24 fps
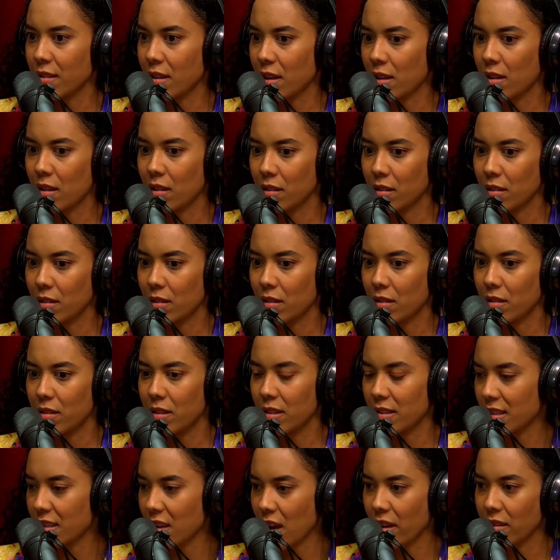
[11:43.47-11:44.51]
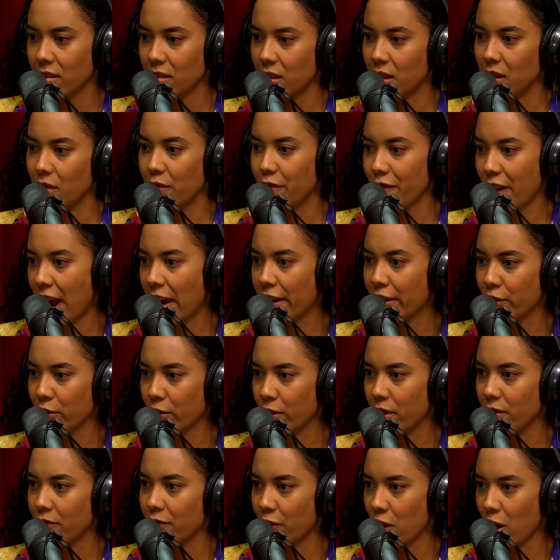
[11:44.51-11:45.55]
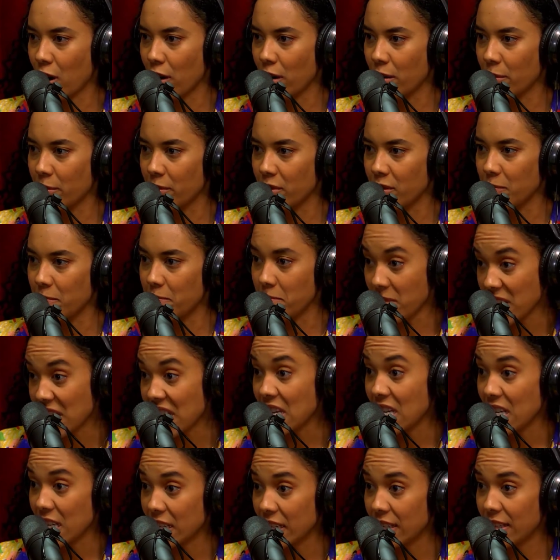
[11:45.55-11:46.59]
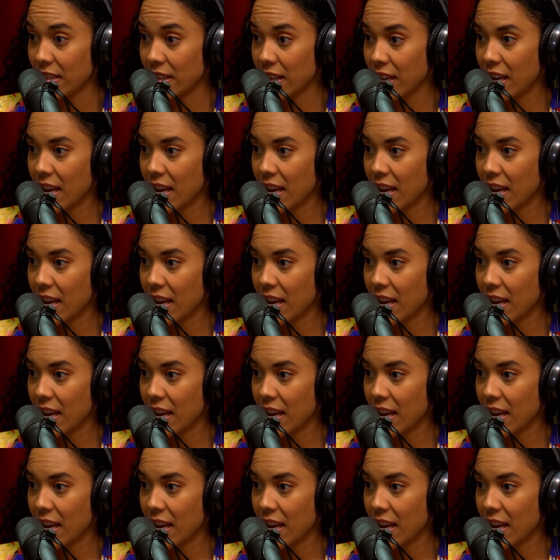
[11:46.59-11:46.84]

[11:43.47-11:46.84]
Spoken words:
like, disgusting factory farmed meat.